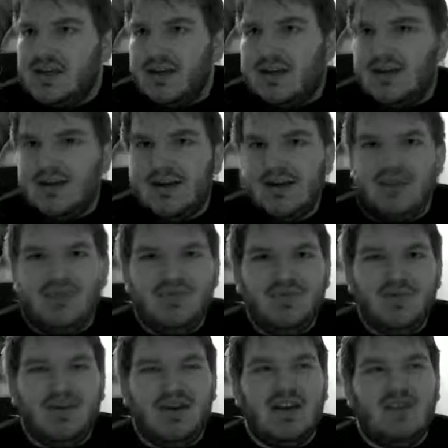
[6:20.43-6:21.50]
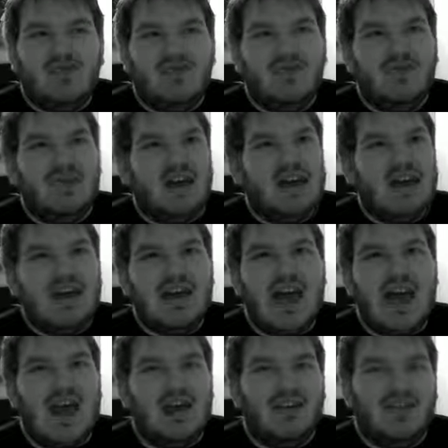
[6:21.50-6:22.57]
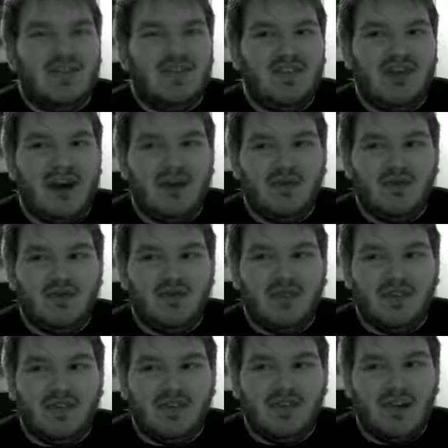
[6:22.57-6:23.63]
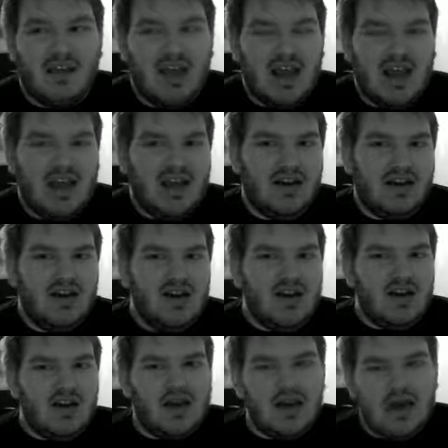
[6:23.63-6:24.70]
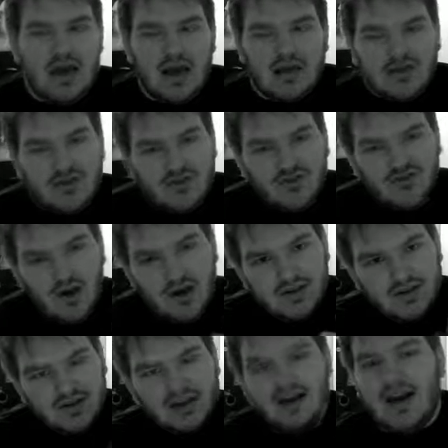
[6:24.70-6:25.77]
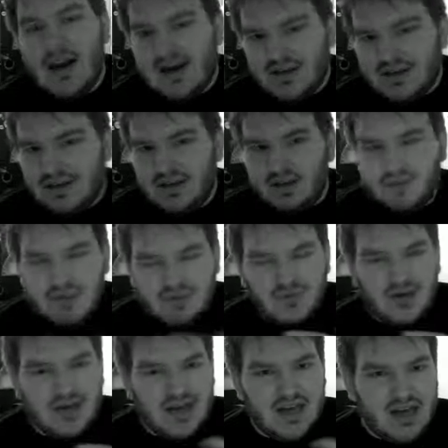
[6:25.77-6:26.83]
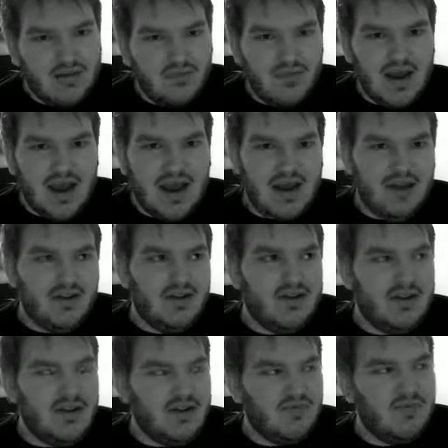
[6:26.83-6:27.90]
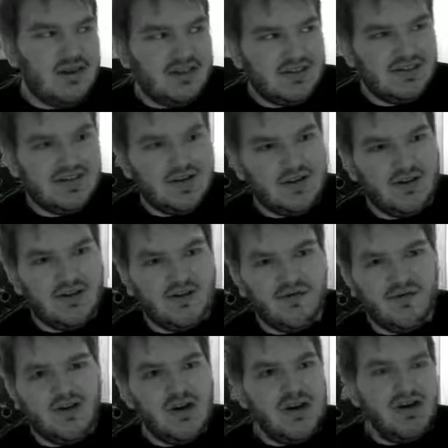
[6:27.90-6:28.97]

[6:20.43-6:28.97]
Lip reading: but if he can't stop doing this, and he actually draws a connection between him and the rest of